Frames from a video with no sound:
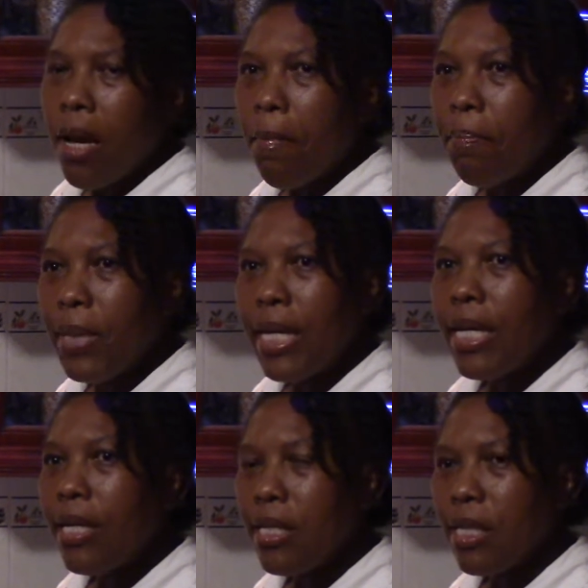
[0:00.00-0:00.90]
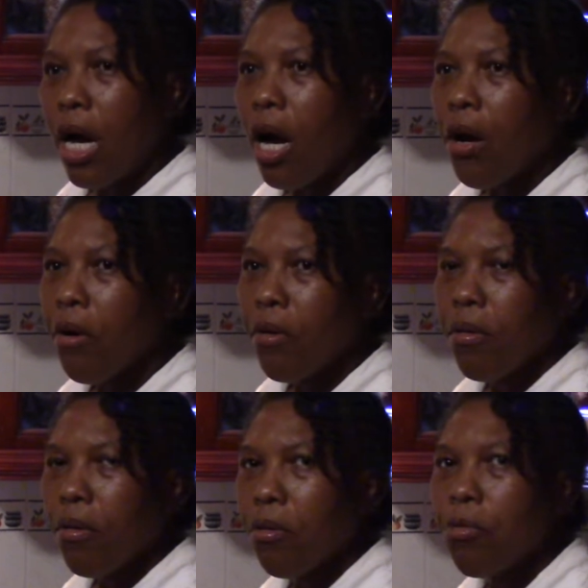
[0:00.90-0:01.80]
Beans
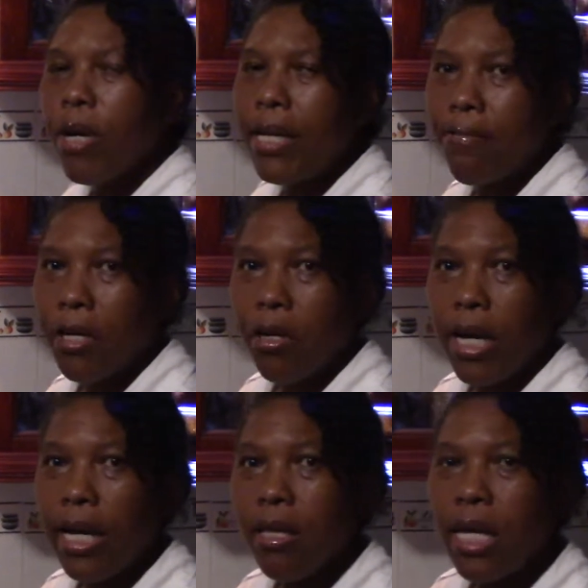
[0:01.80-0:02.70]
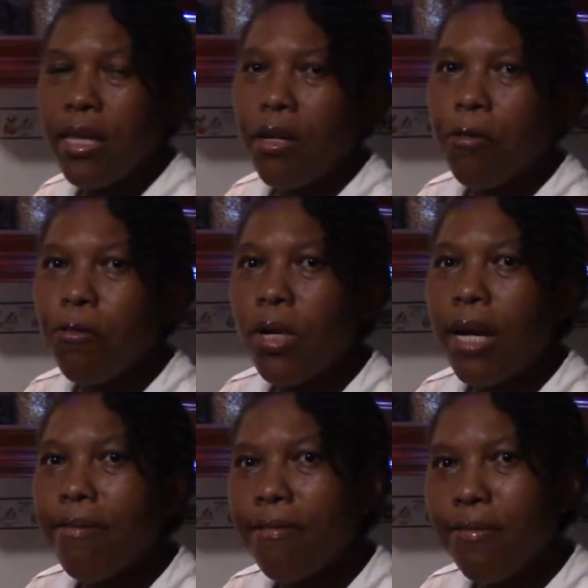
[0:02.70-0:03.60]
are great for your health, and they're full
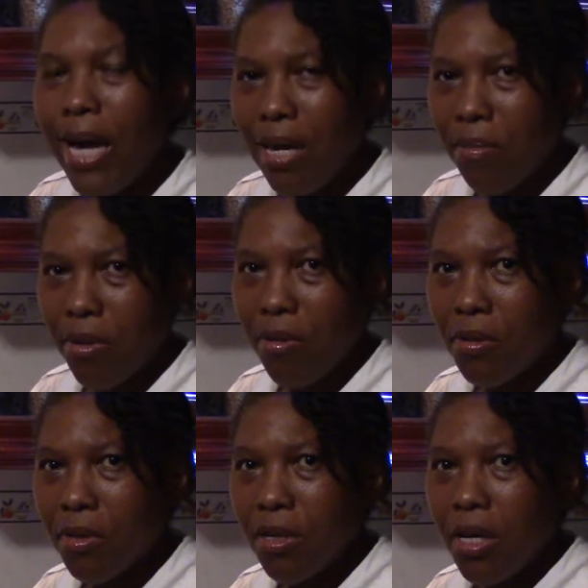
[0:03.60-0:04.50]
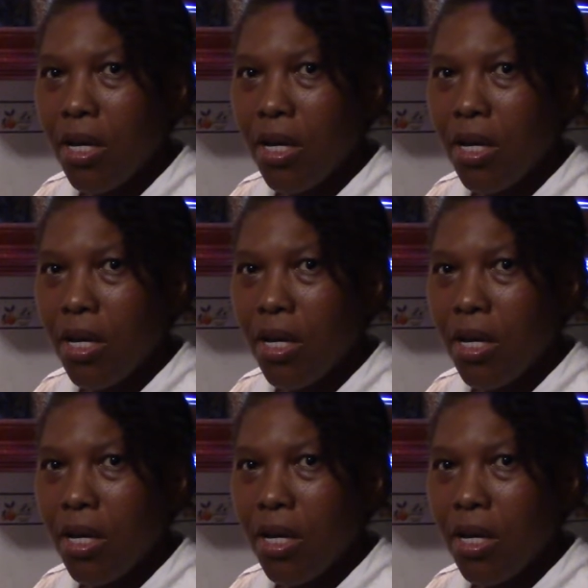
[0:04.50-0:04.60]
of fibers.